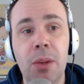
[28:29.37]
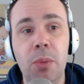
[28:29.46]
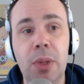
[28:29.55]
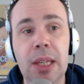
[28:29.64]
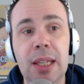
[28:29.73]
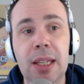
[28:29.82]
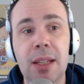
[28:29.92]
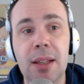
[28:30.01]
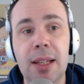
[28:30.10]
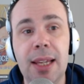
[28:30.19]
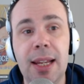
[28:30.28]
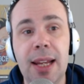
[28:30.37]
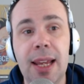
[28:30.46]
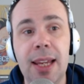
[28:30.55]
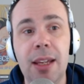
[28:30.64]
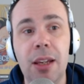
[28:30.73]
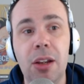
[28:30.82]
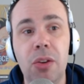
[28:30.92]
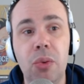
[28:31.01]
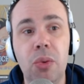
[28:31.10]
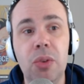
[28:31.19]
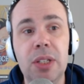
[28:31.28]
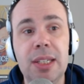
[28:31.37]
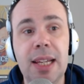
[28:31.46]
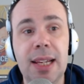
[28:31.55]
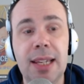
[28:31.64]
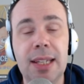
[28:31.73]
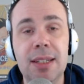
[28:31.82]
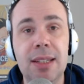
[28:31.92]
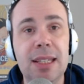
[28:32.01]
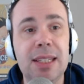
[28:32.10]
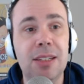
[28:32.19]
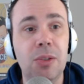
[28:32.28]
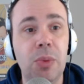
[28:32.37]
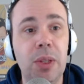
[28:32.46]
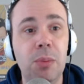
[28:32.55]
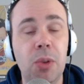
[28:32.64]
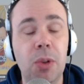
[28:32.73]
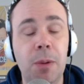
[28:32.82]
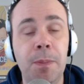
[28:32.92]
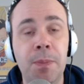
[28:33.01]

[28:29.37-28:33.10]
We get a good tech into this to win more.